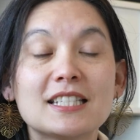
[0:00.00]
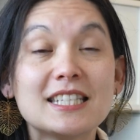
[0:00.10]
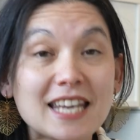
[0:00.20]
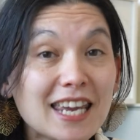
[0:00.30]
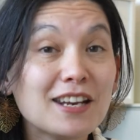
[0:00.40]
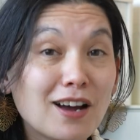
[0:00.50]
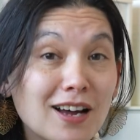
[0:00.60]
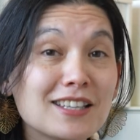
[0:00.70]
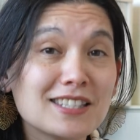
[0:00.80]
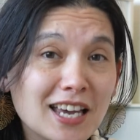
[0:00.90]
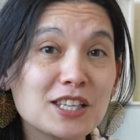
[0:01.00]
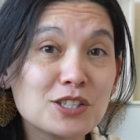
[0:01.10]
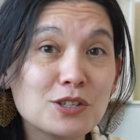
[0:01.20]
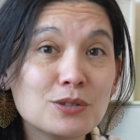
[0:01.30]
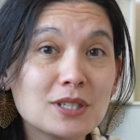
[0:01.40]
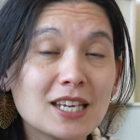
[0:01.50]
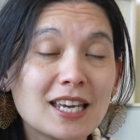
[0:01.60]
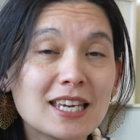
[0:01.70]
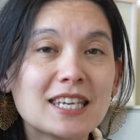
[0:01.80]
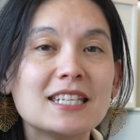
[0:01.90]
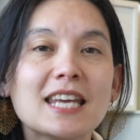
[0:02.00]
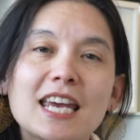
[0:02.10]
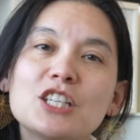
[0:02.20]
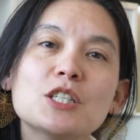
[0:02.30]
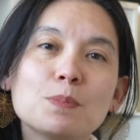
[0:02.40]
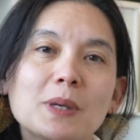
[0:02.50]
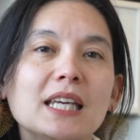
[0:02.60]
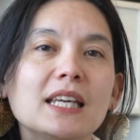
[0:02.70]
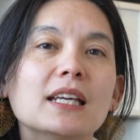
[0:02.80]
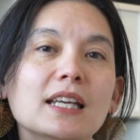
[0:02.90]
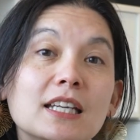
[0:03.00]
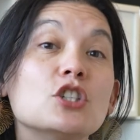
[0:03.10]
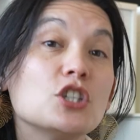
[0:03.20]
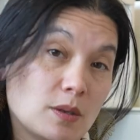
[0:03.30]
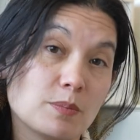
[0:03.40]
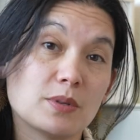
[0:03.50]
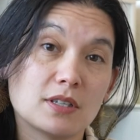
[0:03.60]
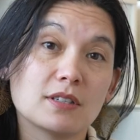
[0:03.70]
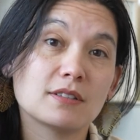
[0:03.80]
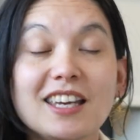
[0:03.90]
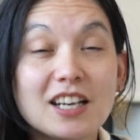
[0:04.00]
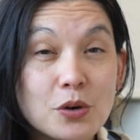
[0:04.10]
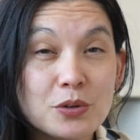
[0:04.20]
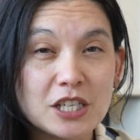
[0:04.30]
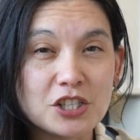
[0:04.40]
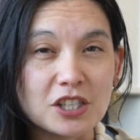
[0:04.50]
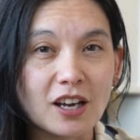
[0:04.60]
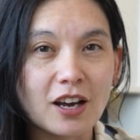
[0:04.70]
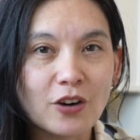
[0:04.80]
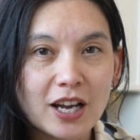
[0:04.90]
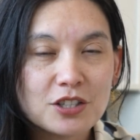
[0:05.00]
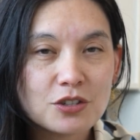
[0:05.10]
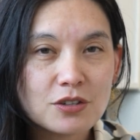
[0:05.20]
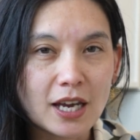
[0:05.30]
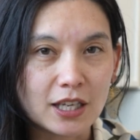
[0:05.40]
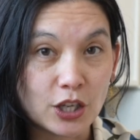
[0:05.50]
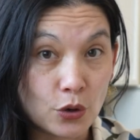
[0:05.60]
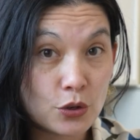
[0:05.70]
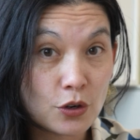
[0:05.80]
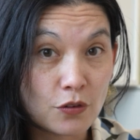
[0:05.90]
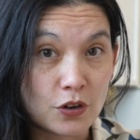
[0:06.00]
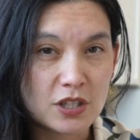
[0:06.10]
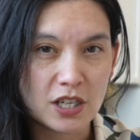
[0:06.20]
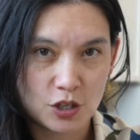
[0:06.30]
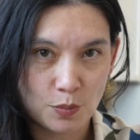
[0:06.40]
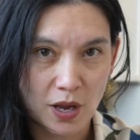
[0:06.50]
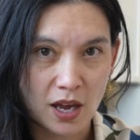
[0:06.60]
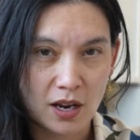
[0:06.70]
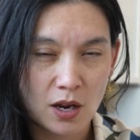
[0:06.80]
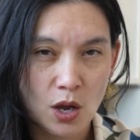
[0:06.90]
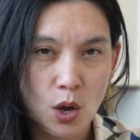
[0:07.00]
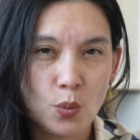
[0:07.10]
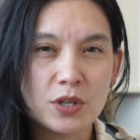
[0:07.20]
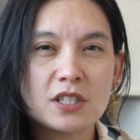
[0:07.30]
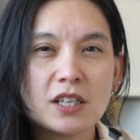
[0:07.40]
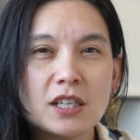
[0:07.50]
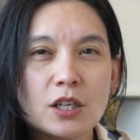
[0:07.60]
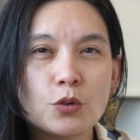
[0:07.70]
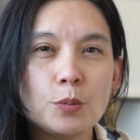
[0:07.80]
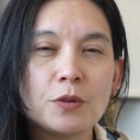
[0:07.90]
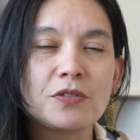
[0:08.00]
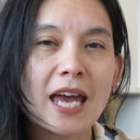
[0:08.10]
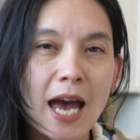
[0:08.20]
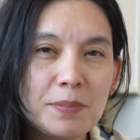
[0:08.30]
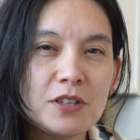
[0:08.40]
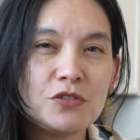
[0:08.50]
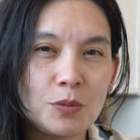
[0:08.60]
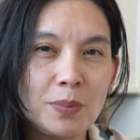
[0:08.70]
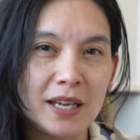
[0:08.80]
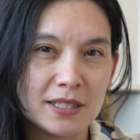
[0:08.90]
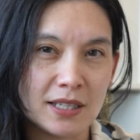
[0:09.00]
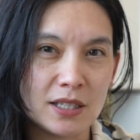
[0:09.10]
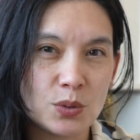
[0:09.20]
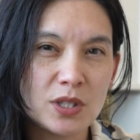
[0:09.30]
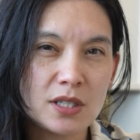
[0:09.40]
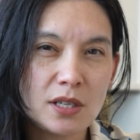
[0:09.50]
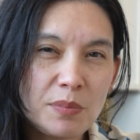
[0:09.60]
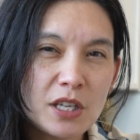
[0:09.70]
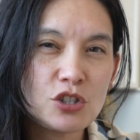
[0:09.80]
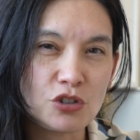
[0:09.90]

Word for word: Today in Odd Science News, contagious peeing in chimps. Ena Onishi, a grad student at Kyoto University in Japan, was studying a group of captive chimpanzees when something